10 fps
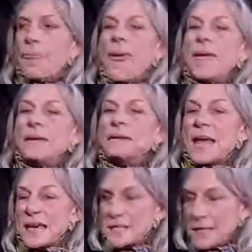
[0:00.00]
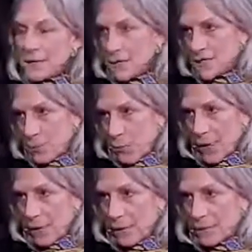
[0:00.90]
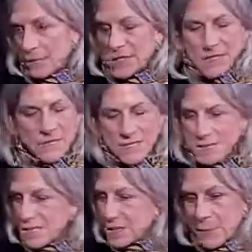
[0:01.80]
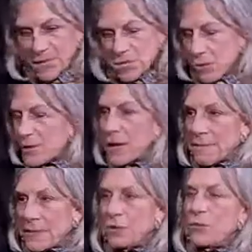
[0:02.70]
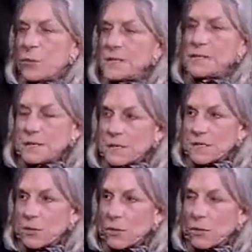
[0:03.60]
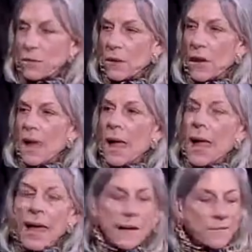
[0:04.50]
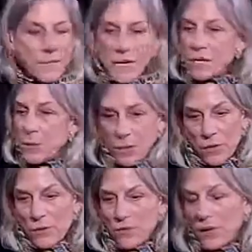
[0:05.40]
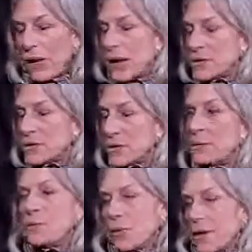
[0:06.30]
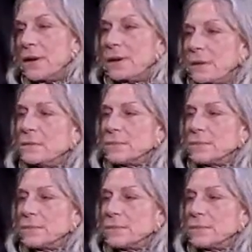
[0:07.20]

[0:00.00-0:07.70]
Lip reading: Then test it in the spring. Just make sure that you have the nutrients in the soil. And if you need to put a little fertilizer in, put it in.